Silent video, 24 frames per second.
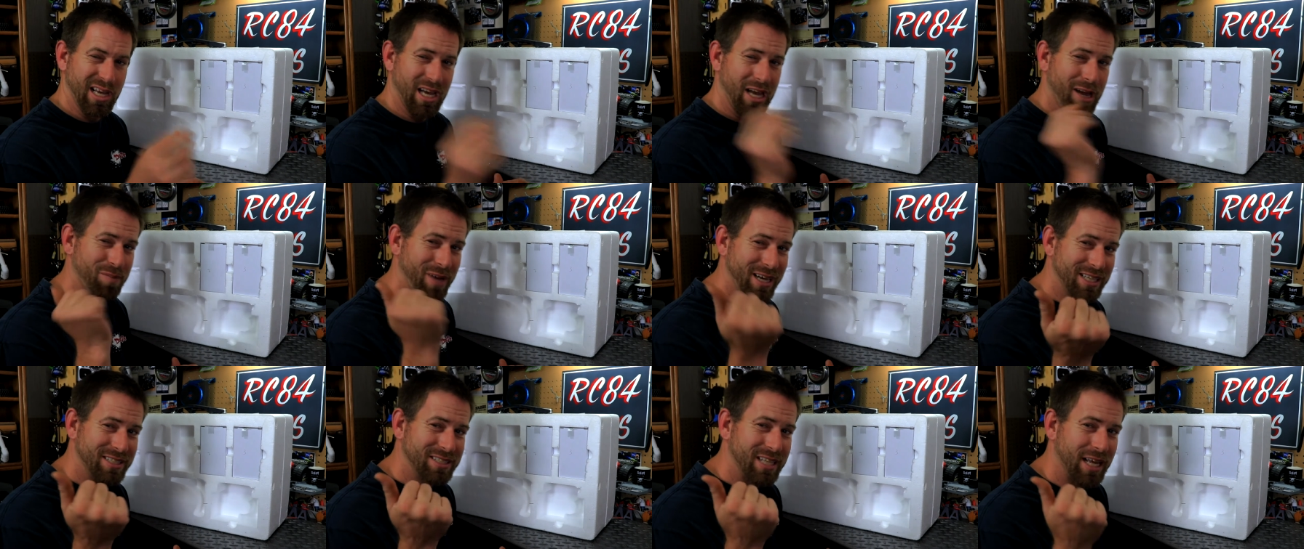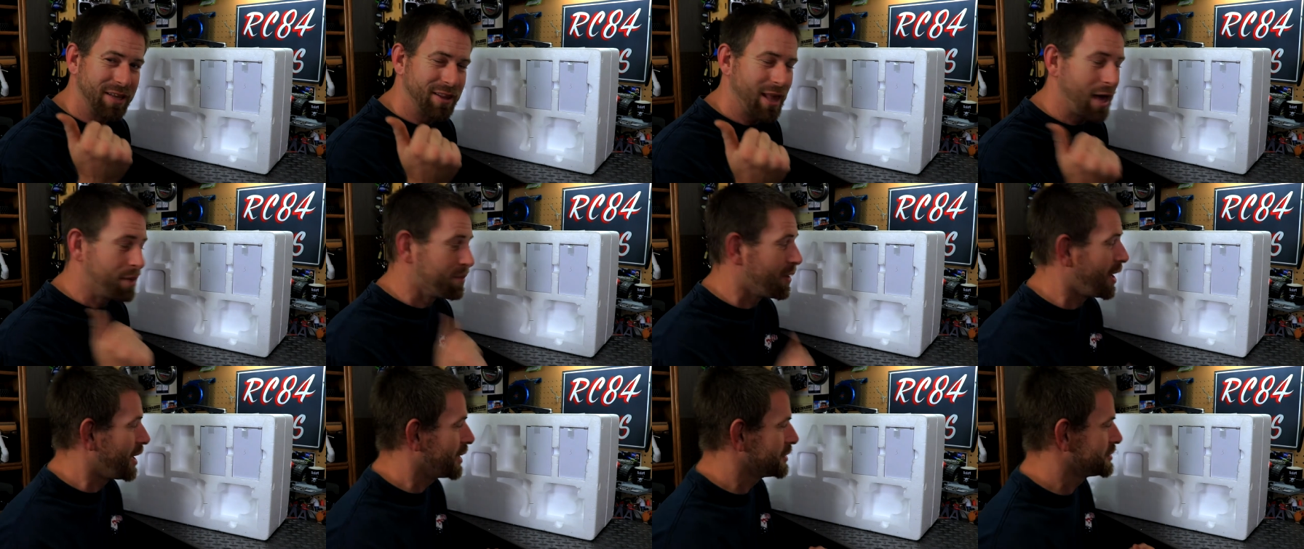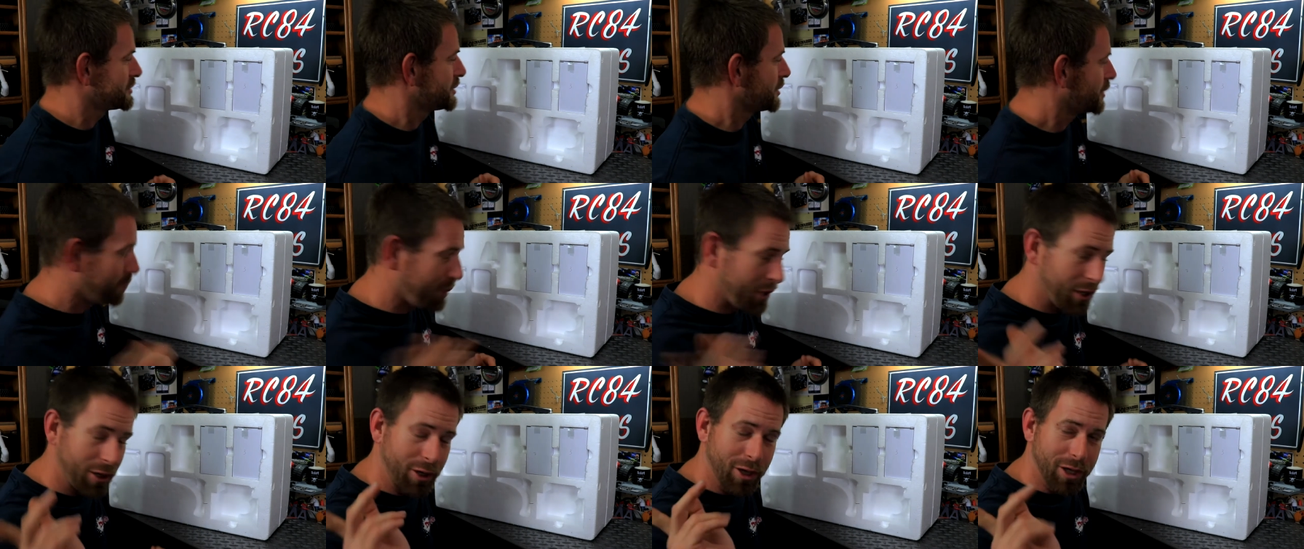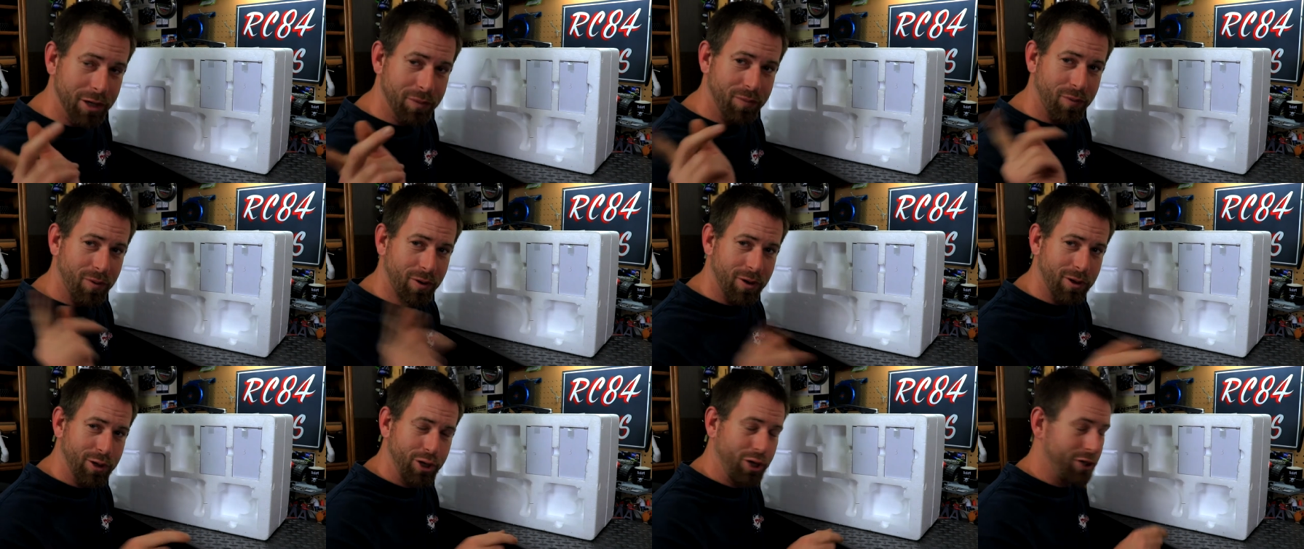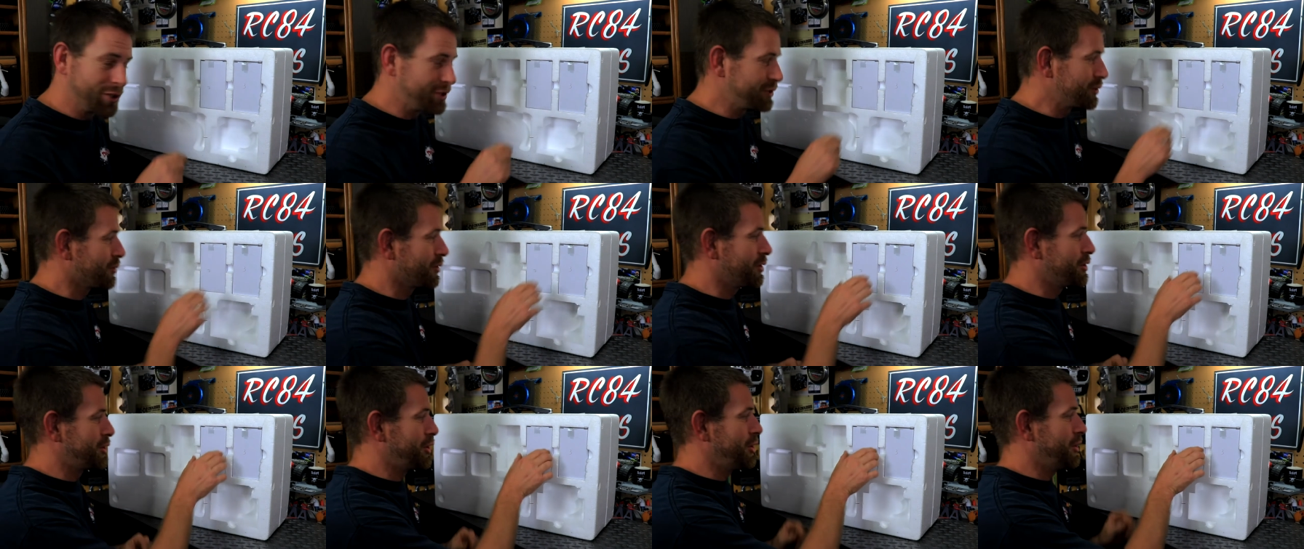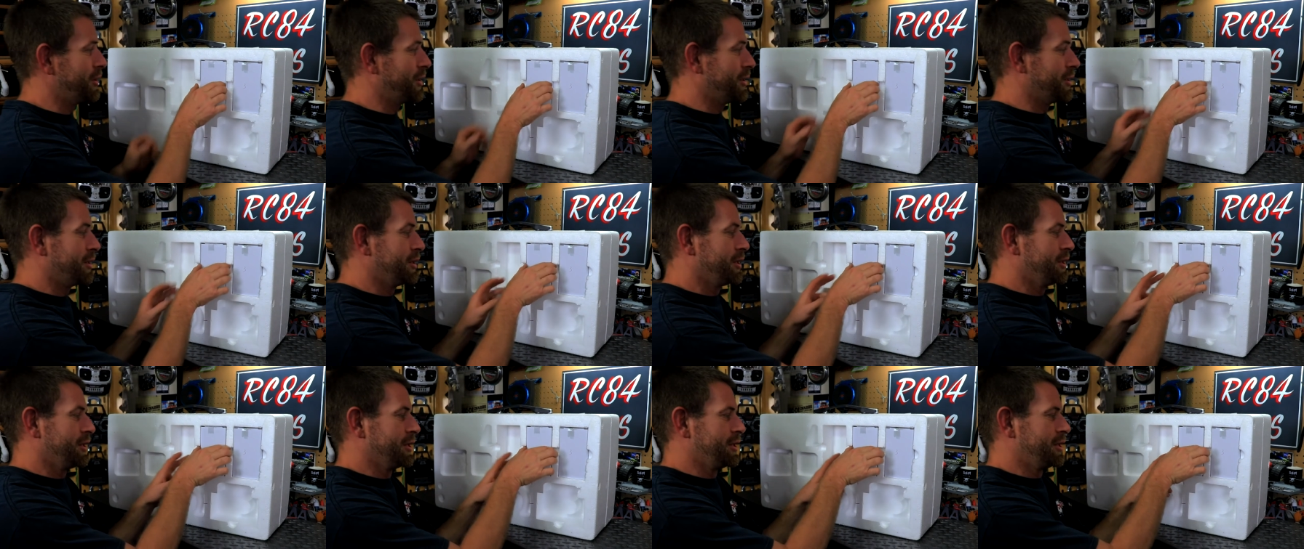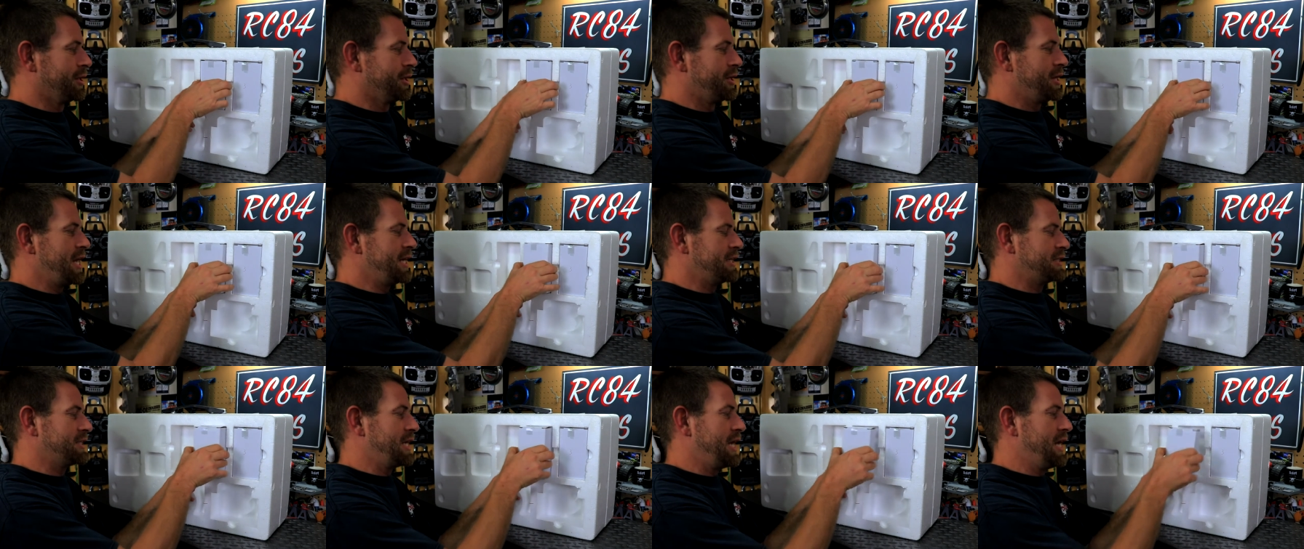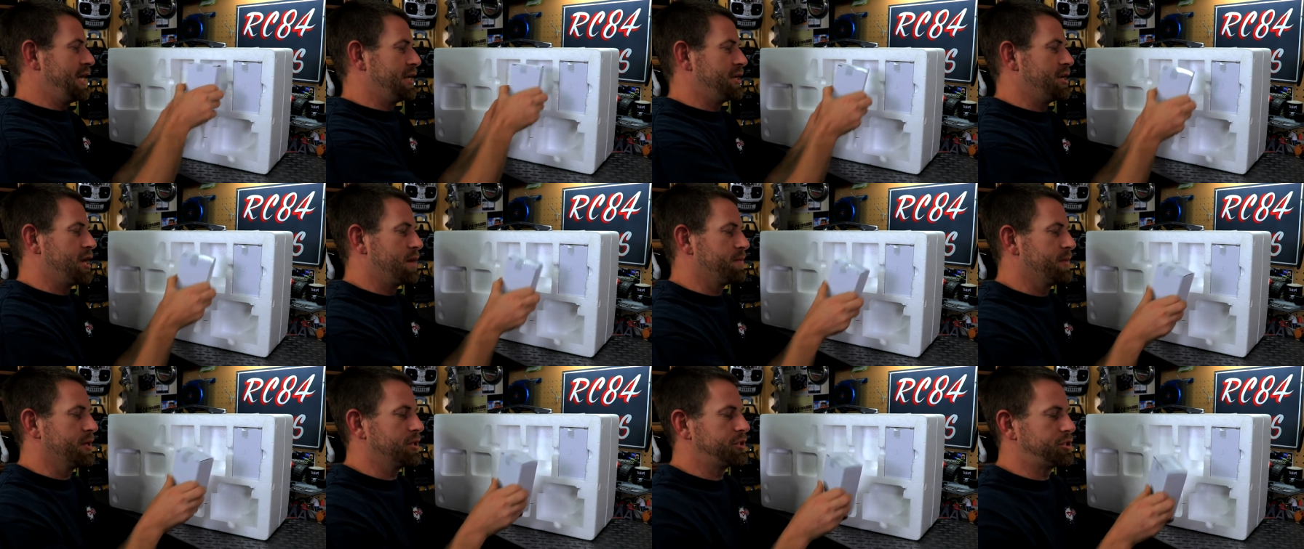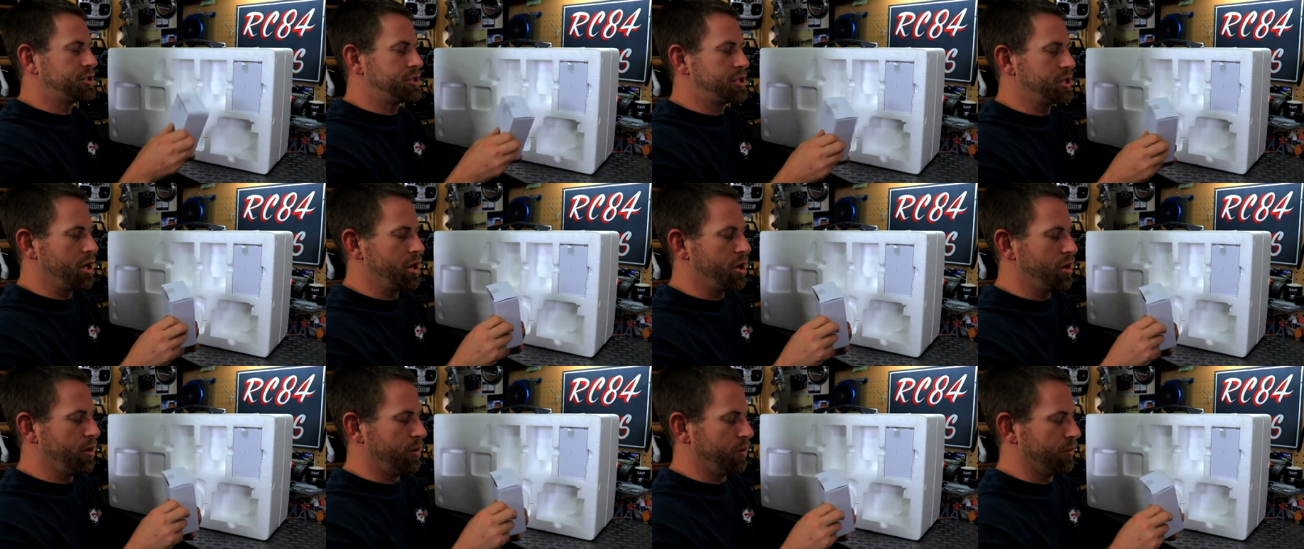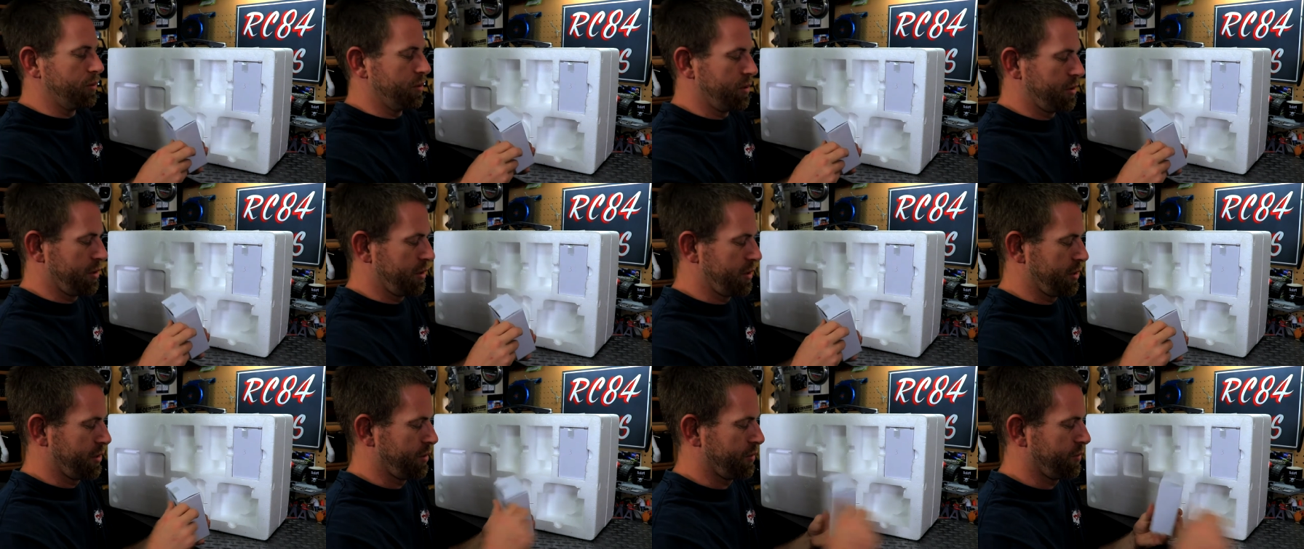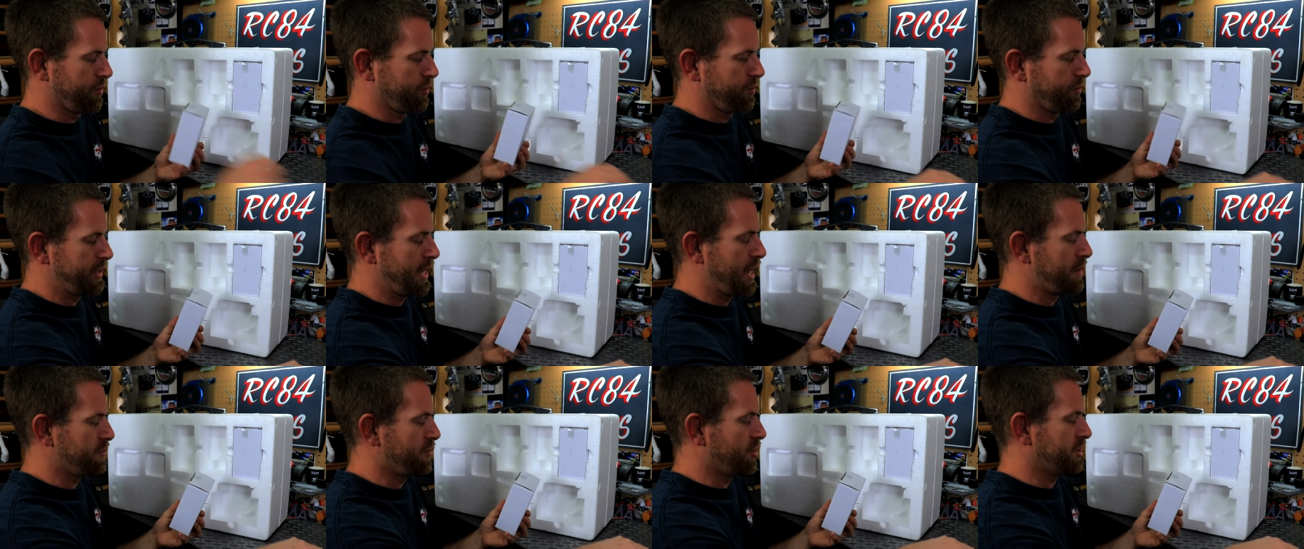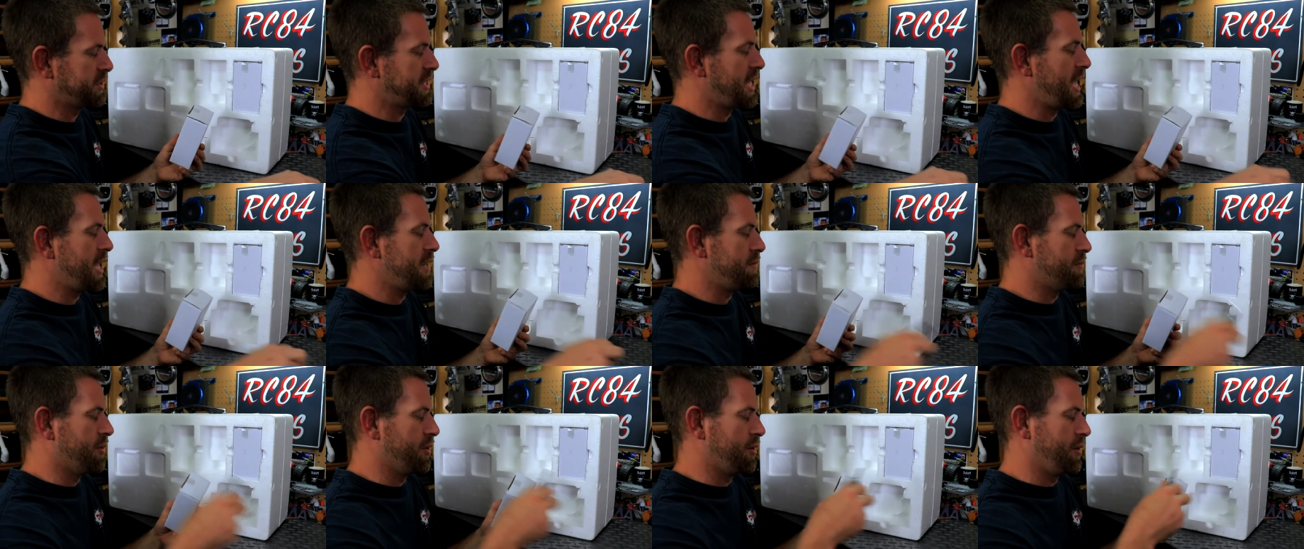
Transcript: I might save that box. It could be good for a good storage unit. Next thing, number two. We got more tape.